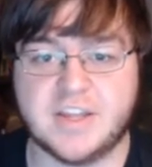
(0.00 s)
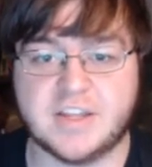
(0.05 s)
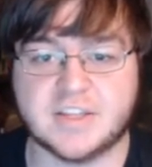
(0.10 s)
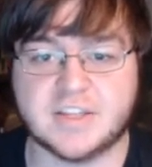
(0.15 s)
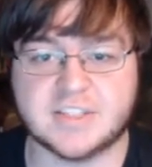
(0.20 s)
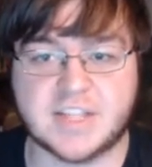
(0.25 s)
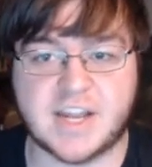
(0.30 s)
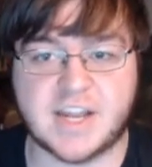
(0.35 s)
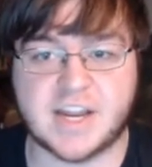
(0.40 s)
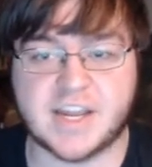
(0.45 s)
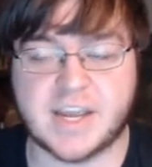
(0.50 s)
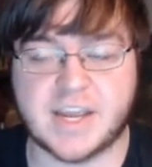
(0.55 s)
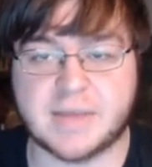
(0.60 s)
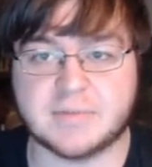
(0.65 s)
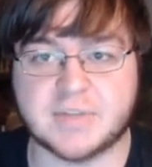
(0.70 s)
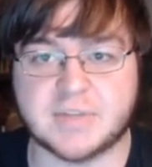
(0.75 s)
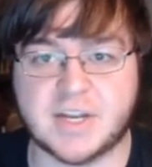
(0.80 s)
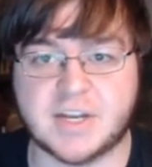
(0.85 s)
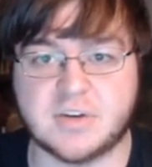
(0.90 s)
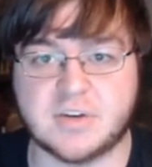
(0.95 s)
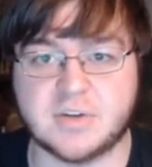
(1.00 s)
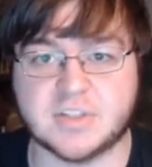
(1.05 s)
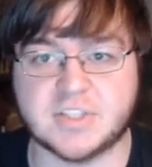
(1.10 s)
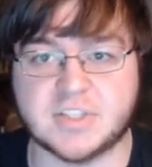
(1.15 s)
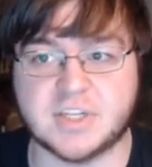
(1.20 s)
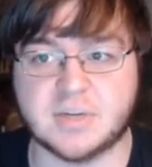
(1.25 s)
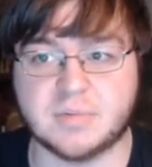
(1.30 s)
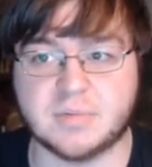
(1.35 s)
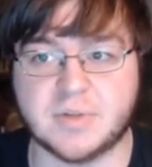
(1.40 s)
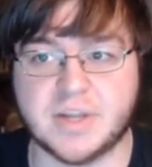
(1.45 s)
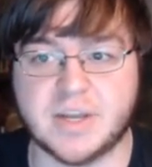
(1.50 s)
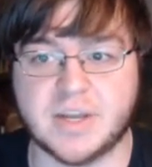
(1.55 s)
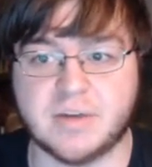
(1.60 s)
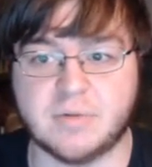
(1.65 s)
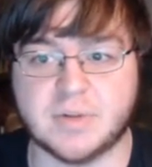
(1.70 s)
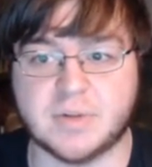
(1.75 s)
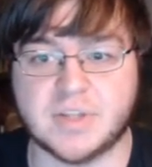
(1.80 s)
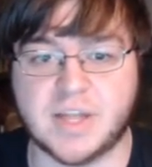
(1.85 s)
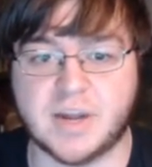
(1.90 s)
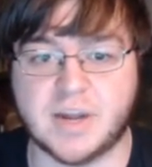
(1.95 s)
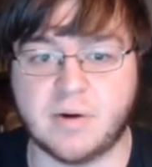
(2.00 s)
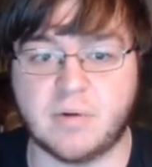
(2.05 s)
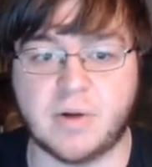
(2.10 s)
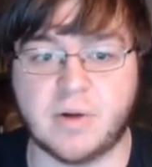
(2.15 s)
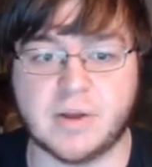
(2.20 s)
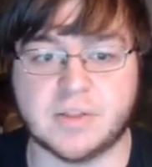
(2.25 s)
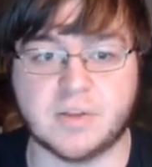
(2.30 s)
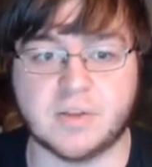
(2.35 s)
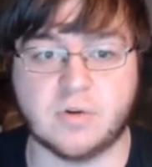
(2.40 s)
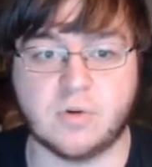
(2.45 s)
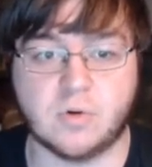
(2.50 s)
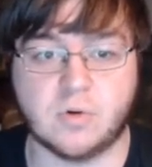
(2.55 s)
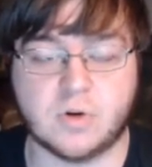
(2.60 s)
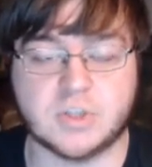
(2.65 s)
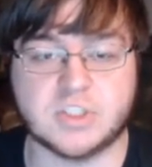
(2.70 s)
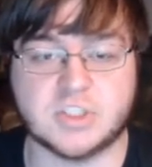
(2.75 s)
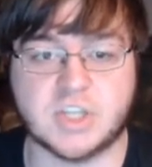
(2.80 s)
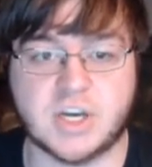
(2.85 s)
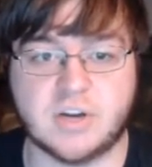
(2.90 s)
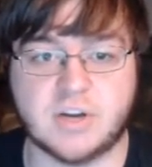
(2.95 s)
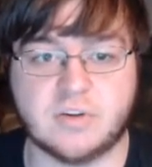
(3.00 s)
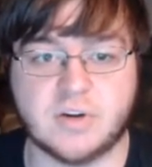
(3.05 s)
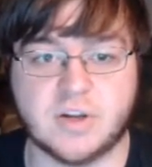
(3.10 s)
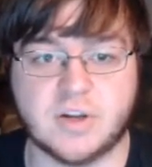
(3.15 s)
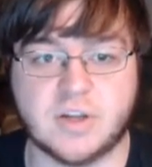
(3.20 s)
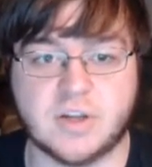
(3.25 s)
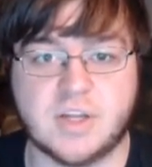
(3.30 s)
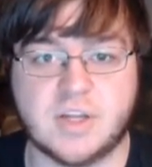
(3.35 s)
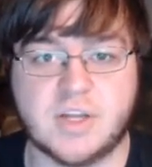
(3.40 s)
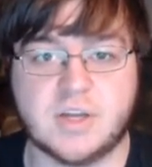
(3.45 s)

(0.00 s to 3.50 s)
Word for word: There's a lot of games that I do continue to play with that around the horror genre,